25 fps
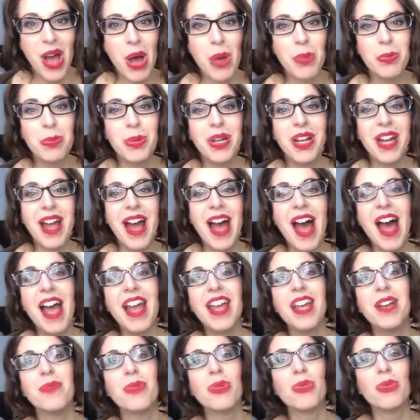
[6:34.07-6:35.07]
But I
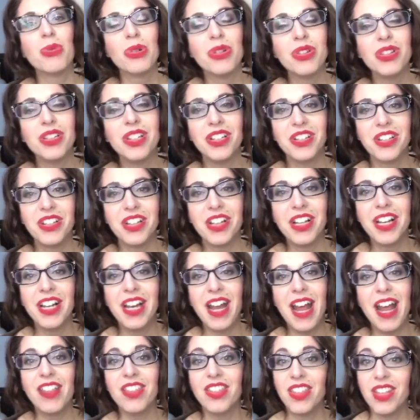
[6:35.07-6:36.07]
am really good
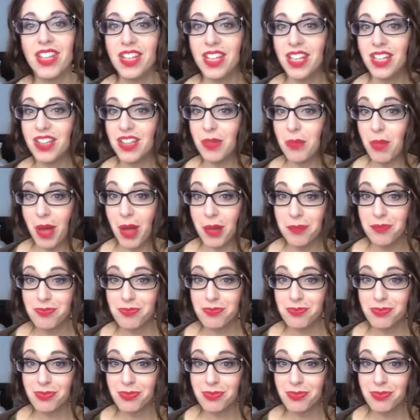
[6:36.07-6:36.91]
at thinking them up